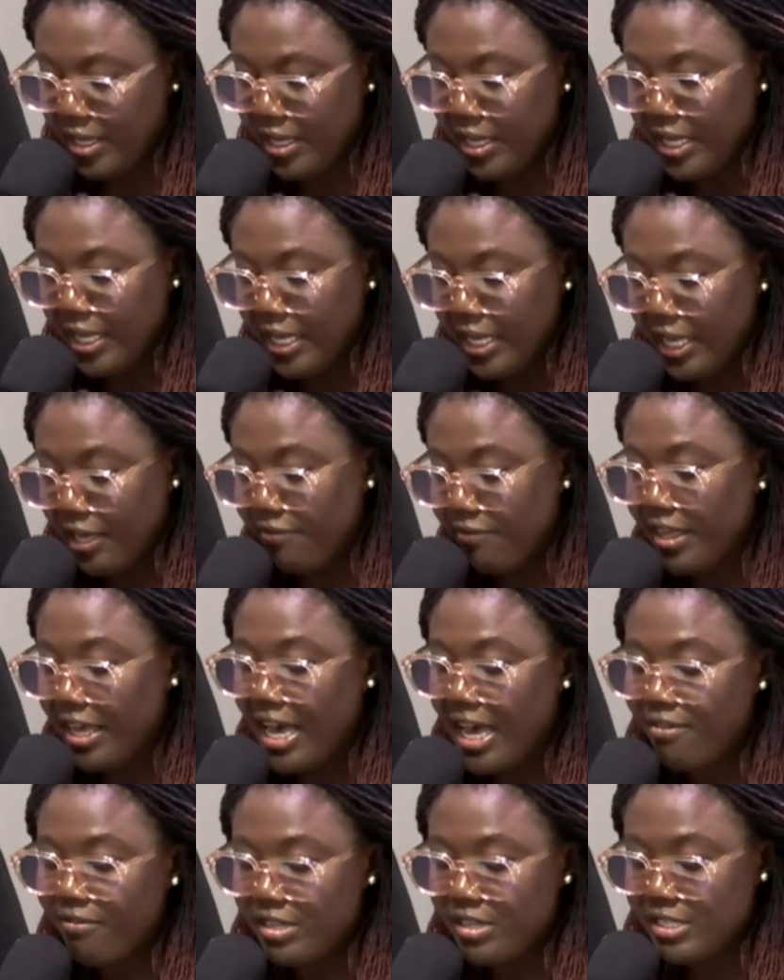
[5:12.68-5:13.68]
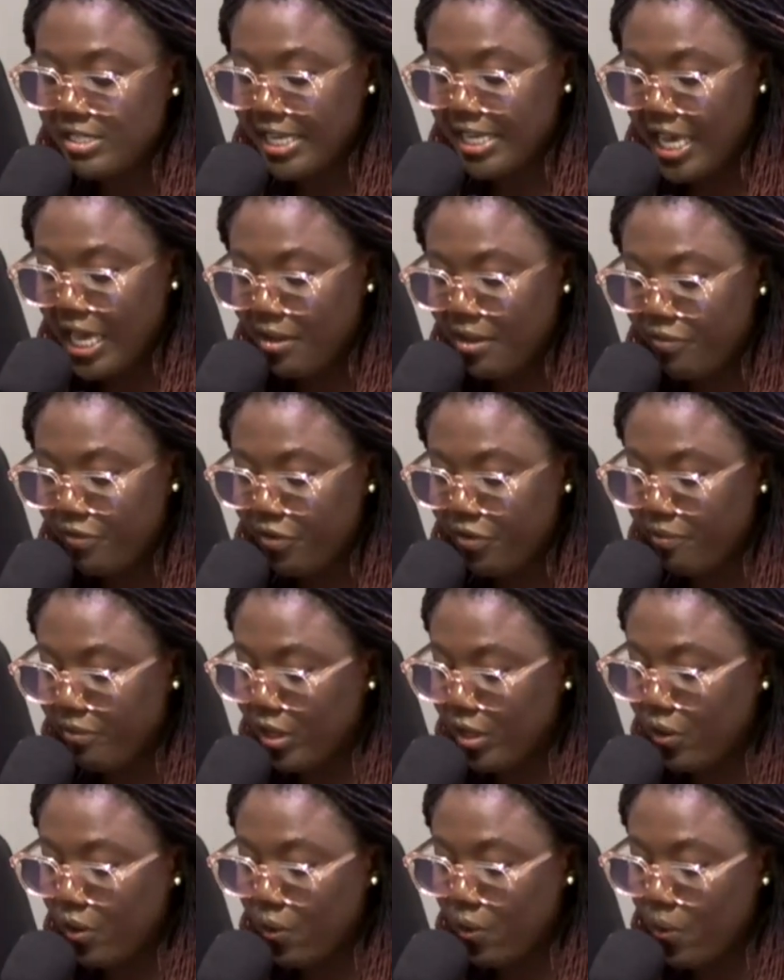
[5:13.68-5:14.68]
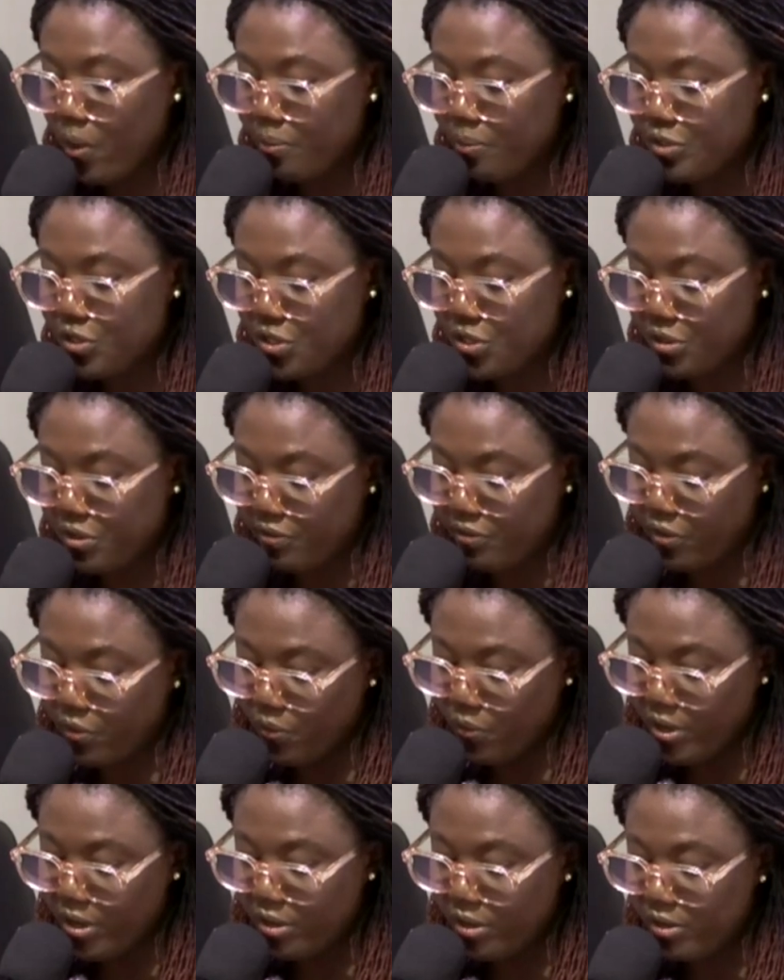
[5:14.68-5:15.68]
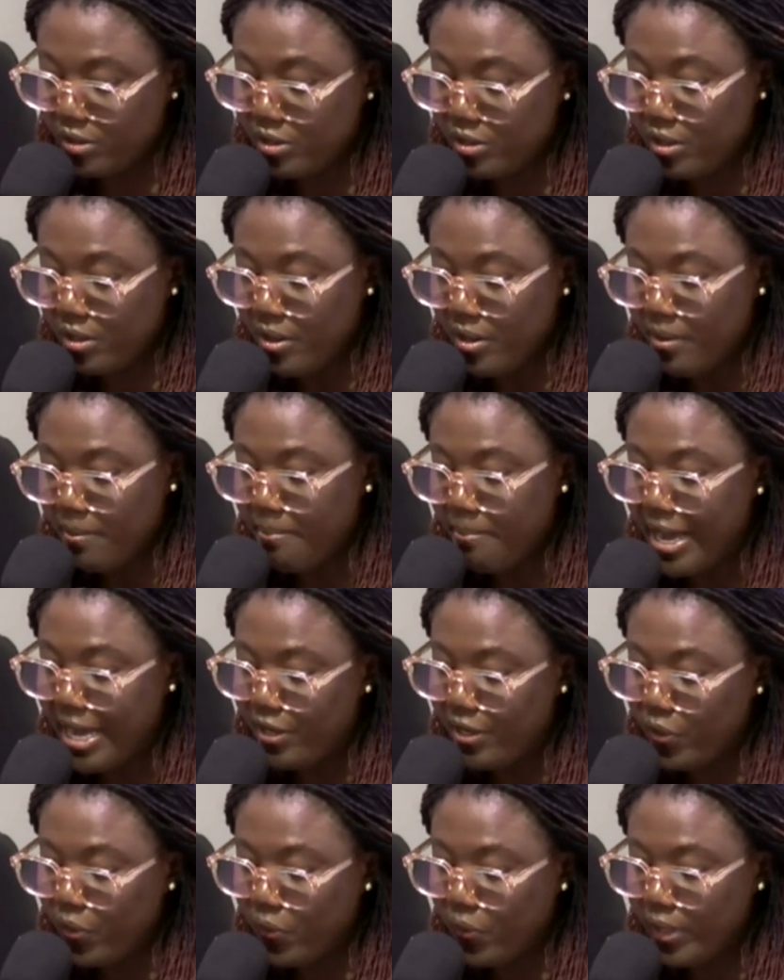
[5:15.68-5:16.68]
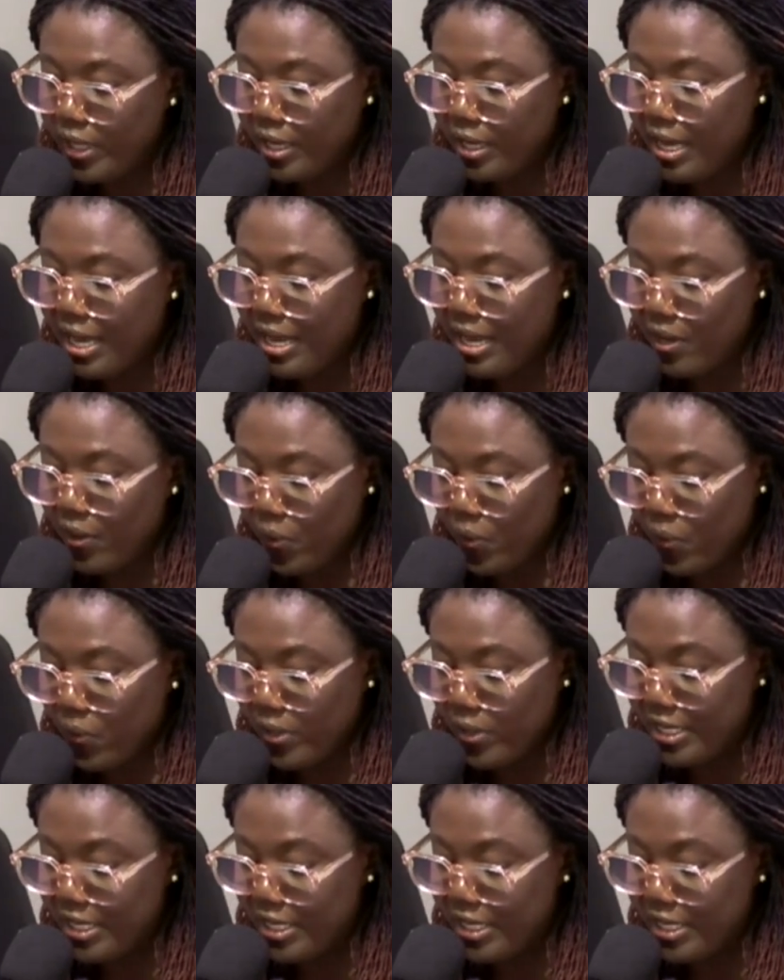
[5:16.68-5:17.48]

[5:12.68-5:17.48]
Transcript: If they have escaped from the corruption of the world by knowing our Lord and